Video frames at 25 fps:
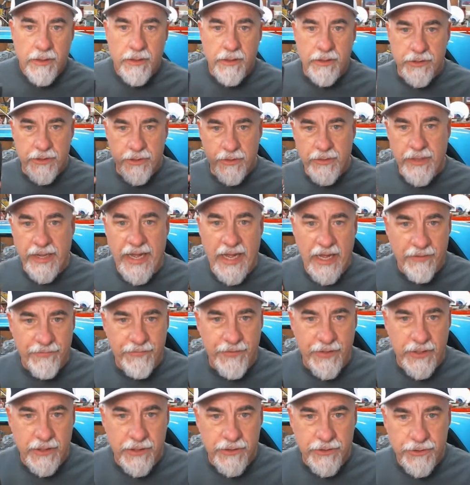The
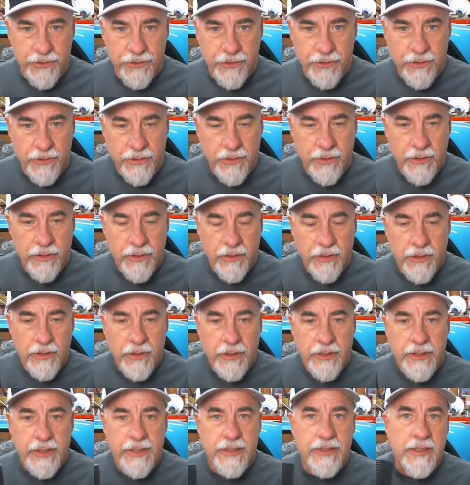2.5-inch
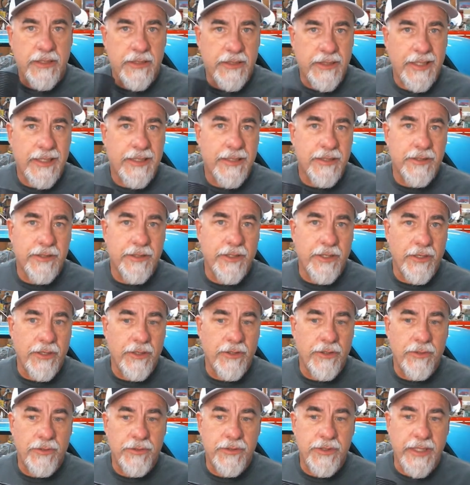is intended to
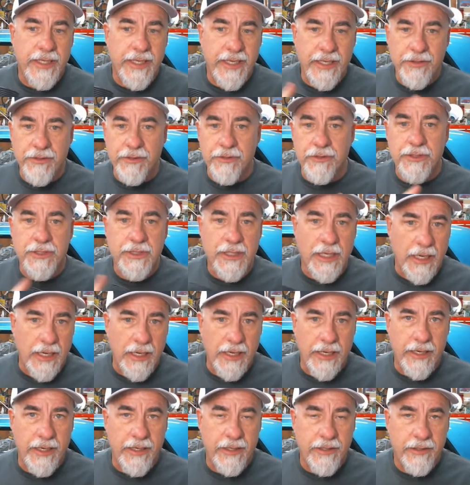go to either
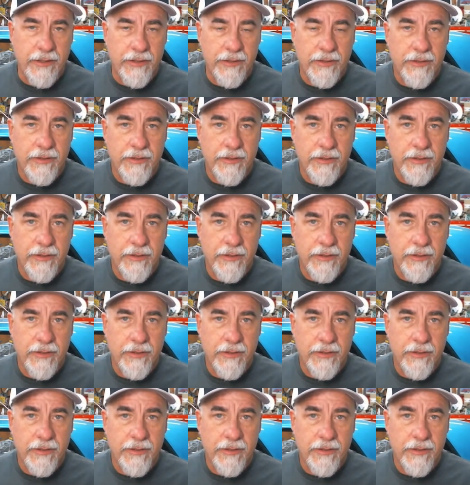side